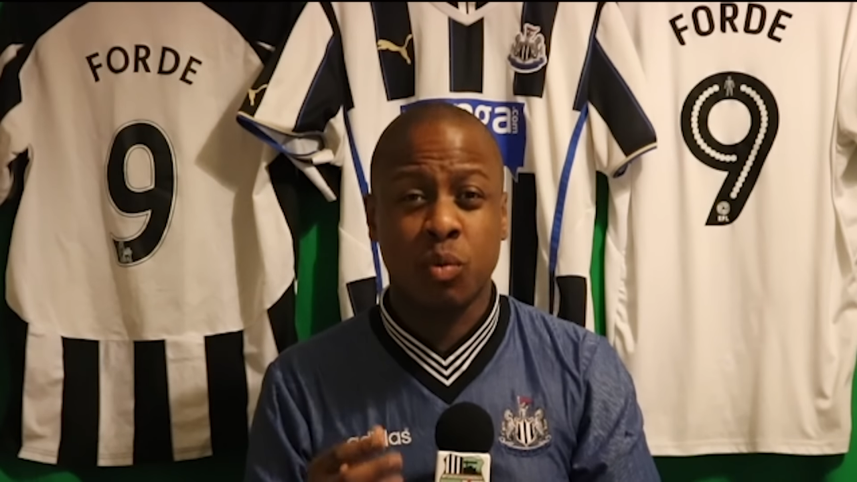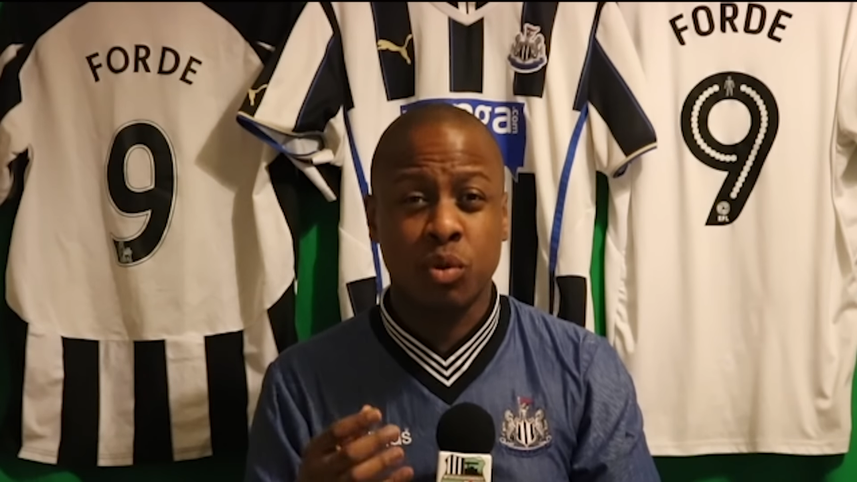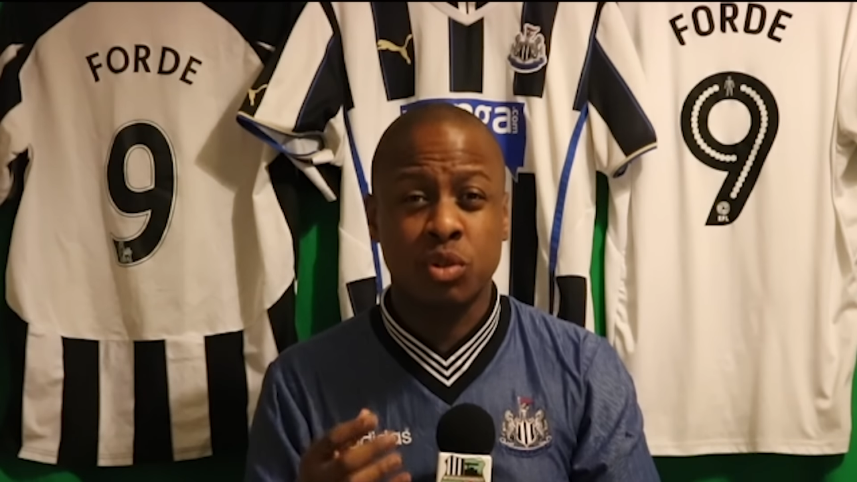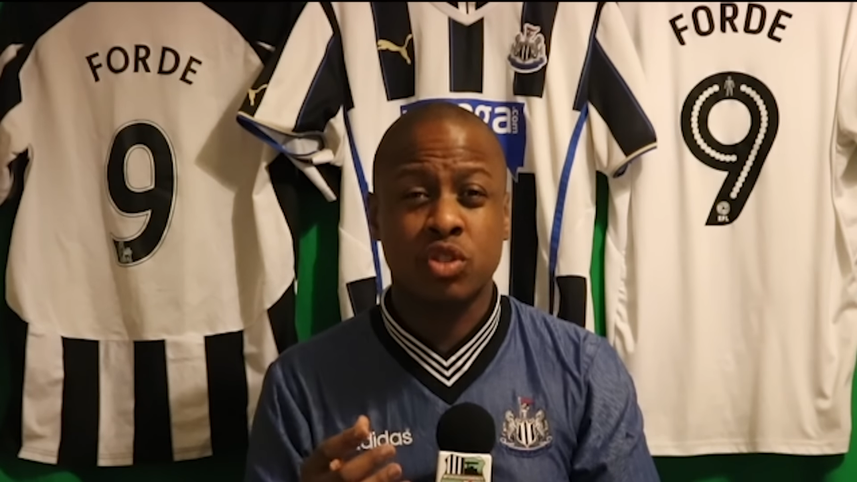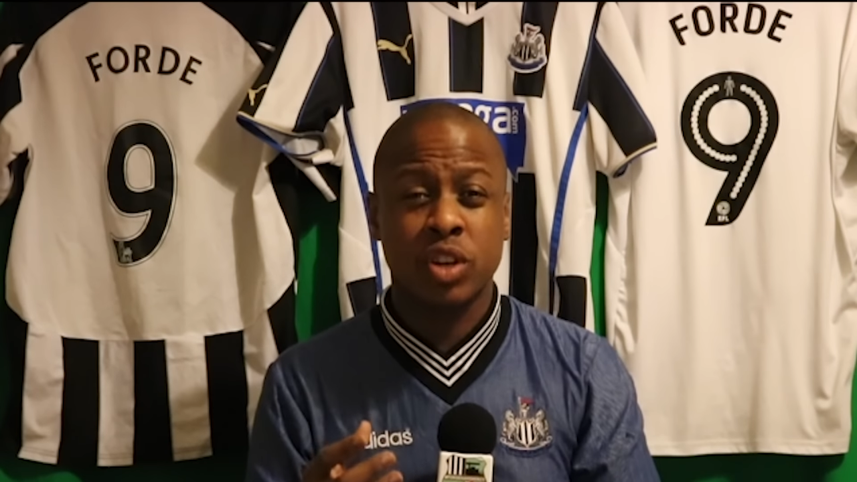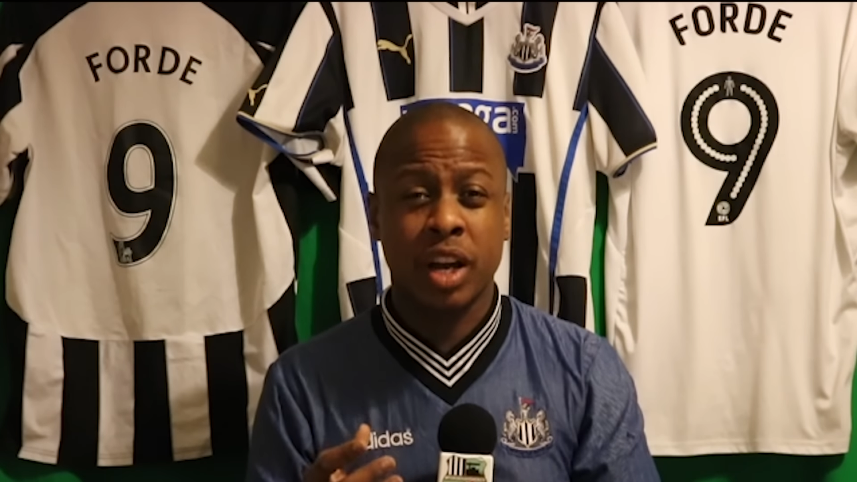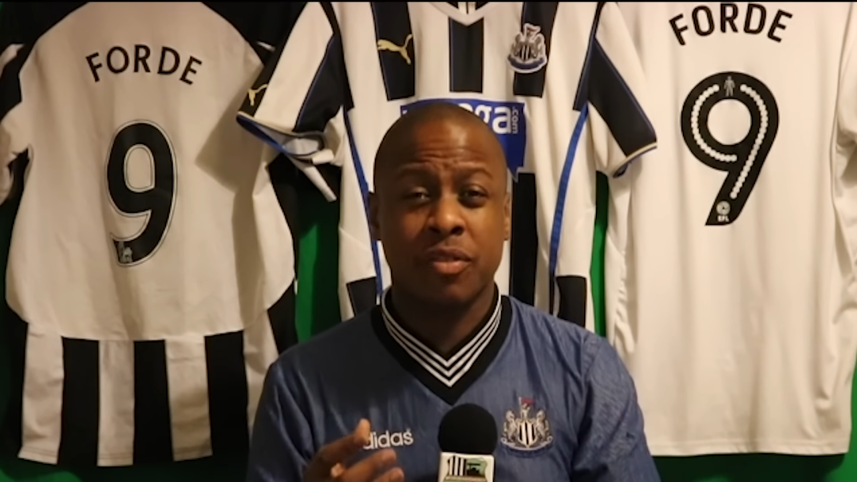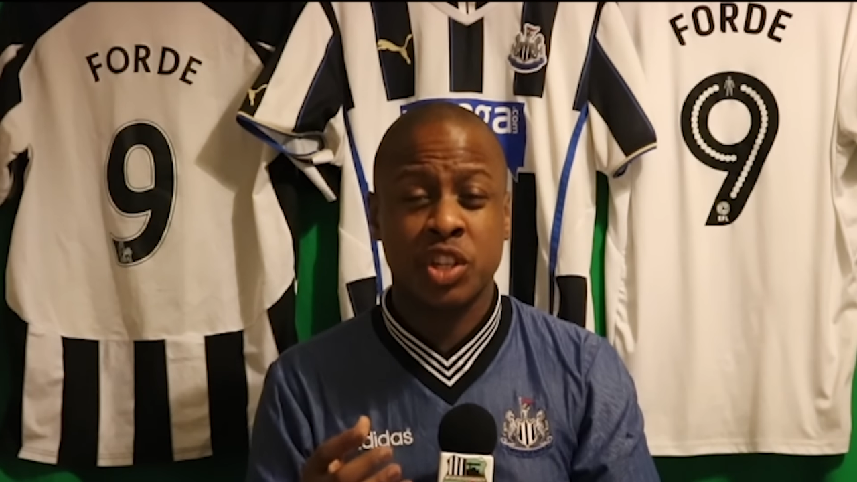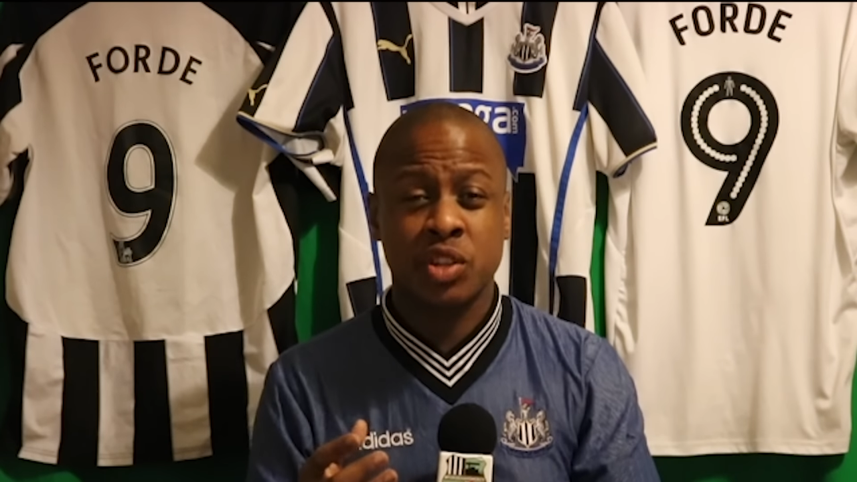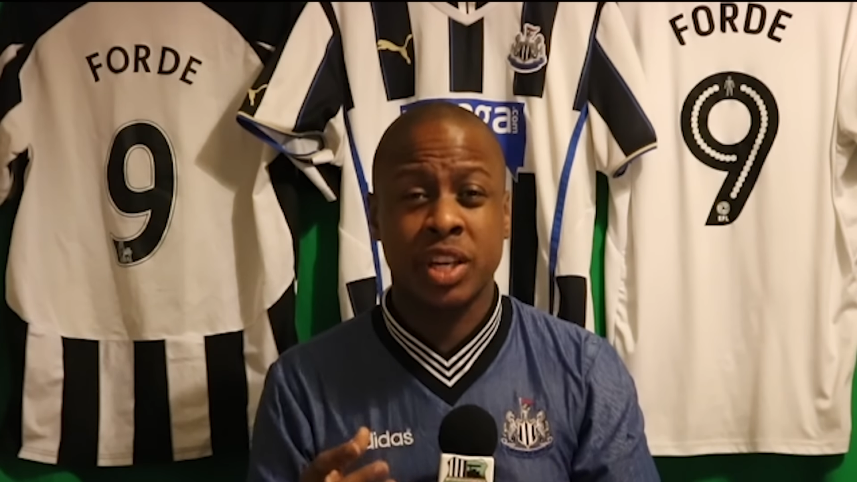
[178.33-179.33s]
will try and
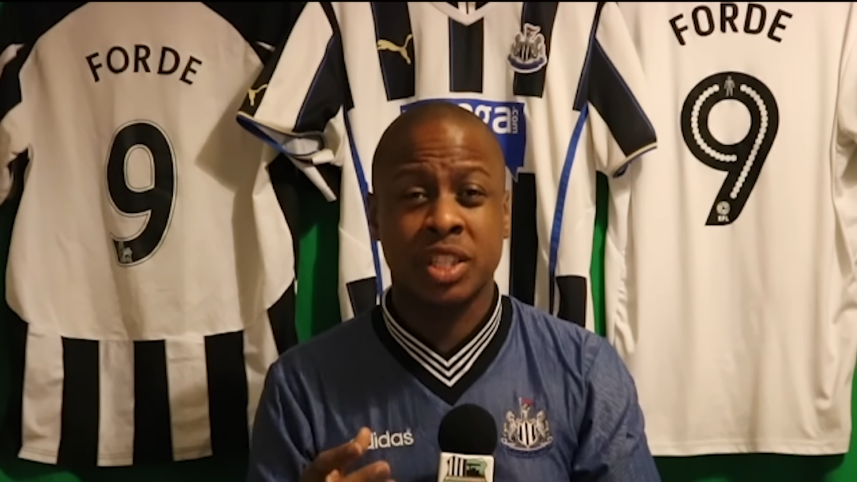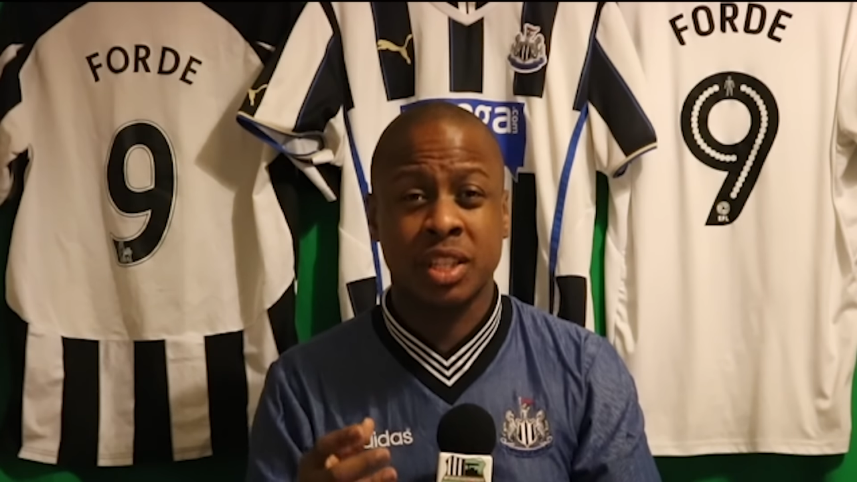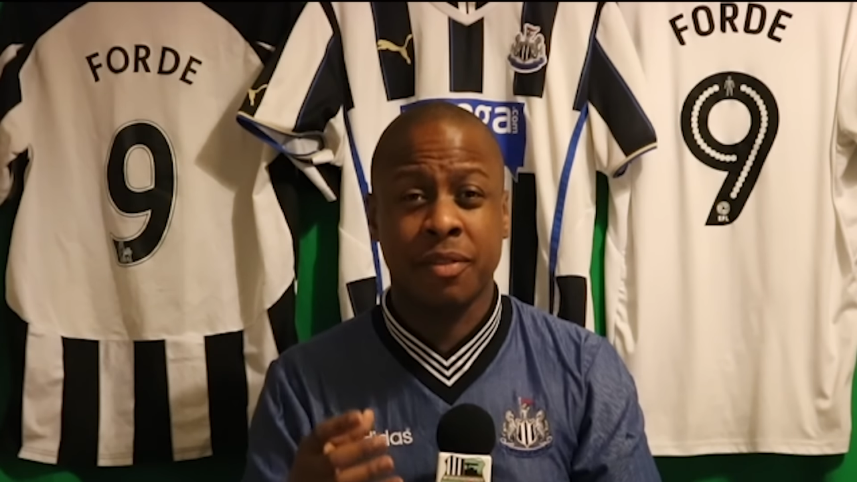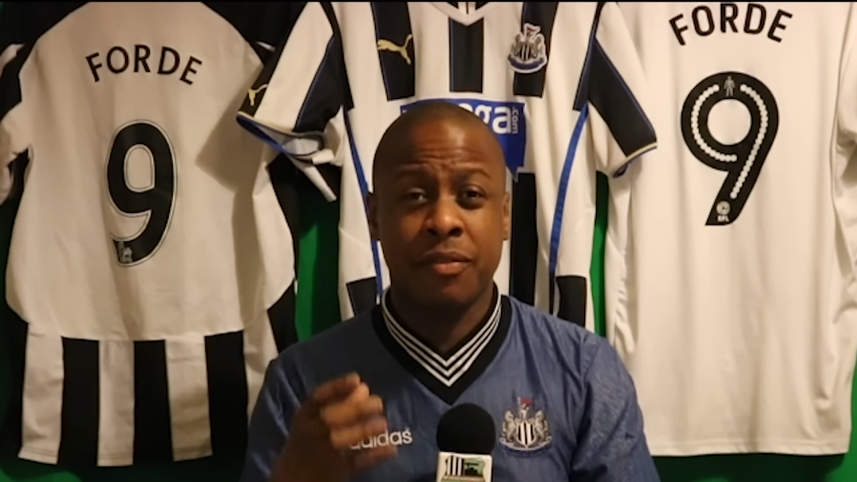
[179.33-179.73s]
frustrate us in the